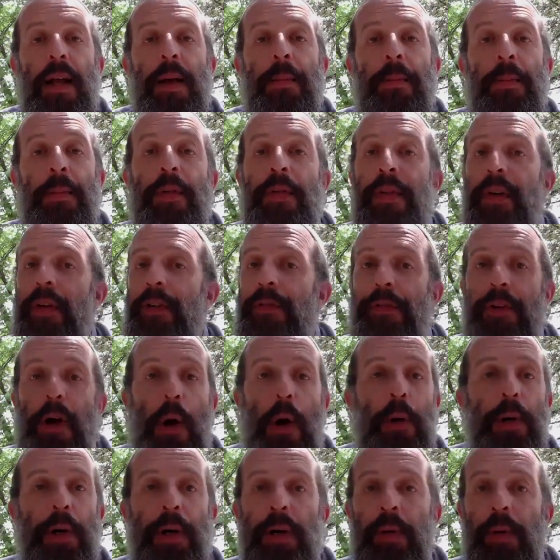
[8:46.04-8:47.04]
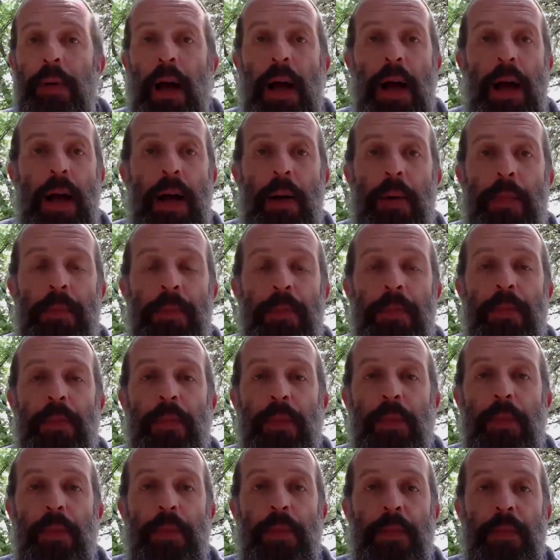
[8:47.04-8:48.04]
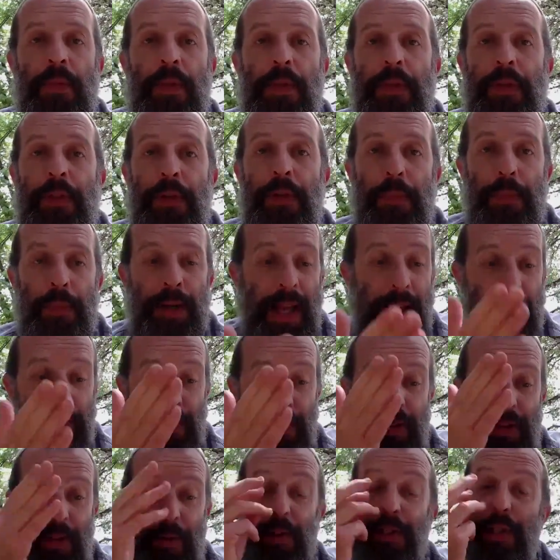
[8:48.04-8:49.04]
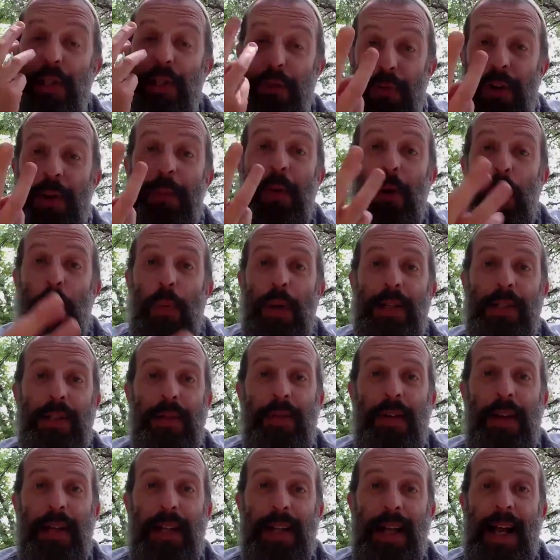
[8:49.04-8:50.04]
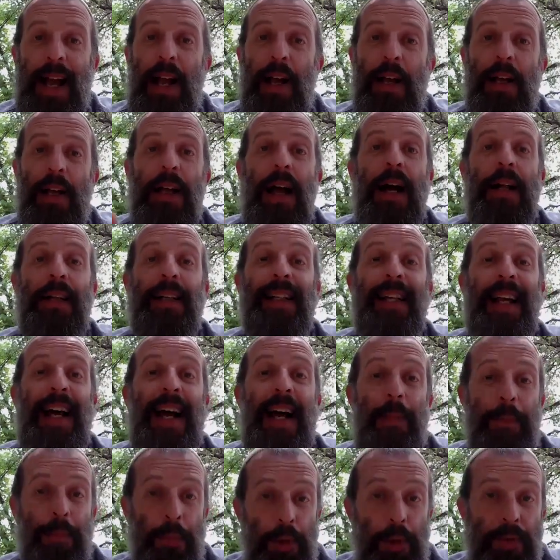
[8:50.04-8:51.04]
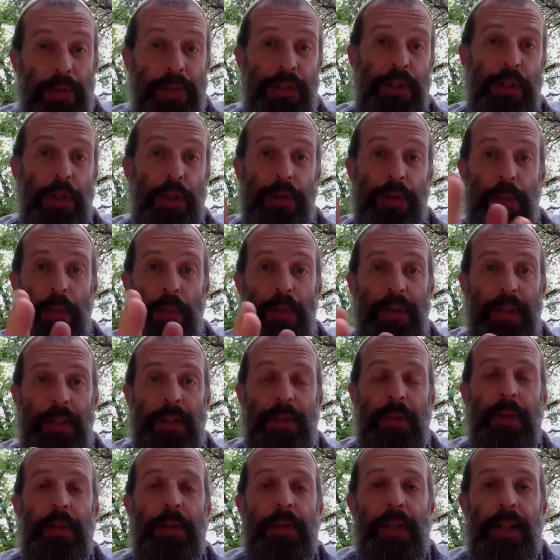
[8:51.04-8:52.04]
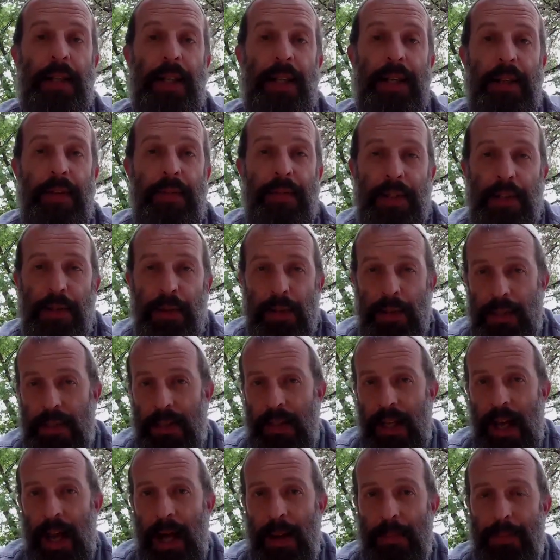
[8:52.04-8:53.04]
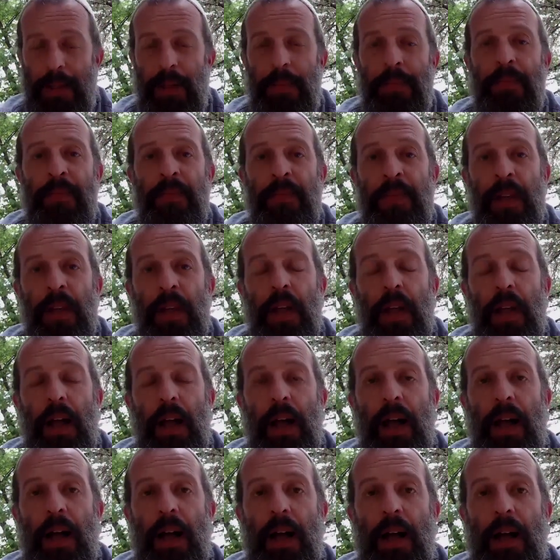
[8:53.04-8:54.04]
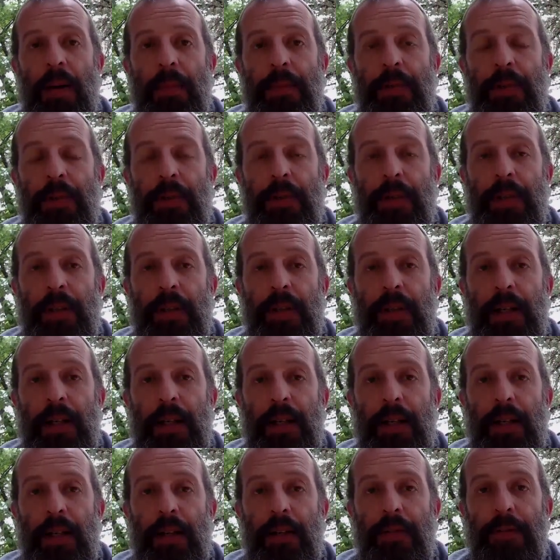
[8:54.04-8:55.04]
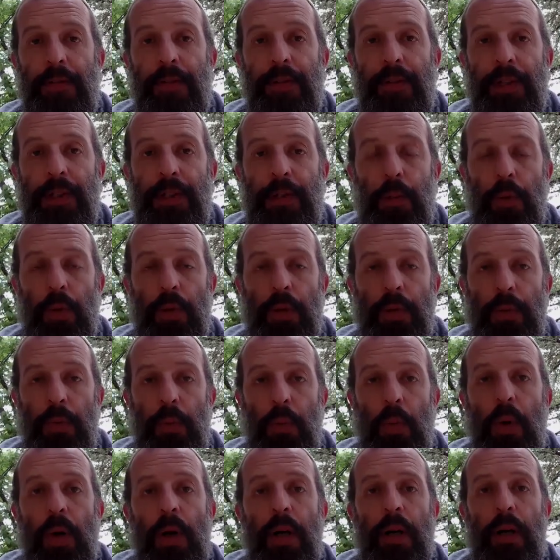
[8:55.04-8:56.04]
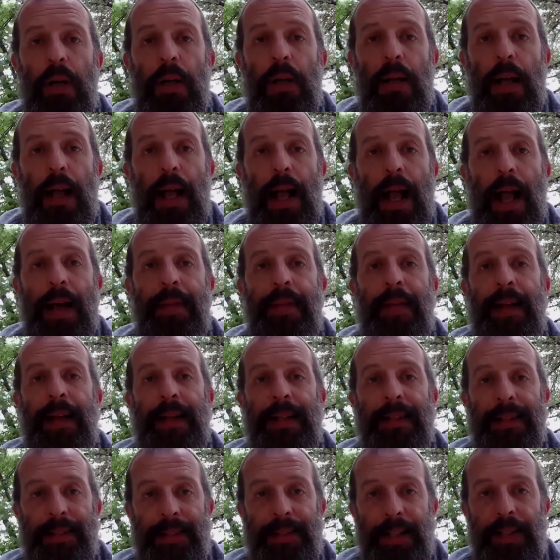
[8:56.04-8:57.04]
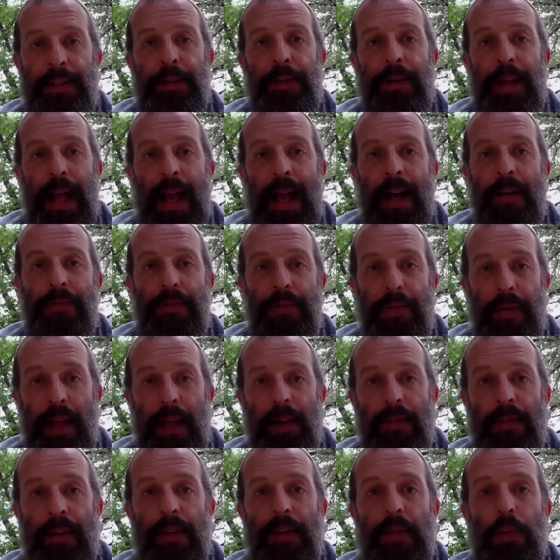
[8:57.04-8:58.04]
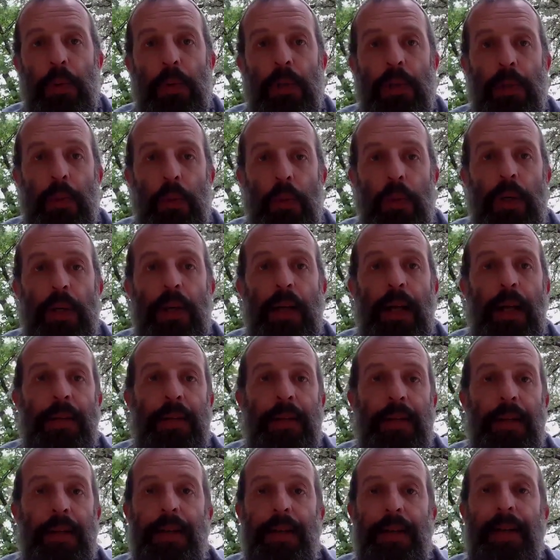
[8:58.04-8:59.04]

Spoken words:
Moving forward, there's three more waves of Aliyah. Jews moving to the land of Israel stopped during the First World War, and then continued after that, right? The World War ended in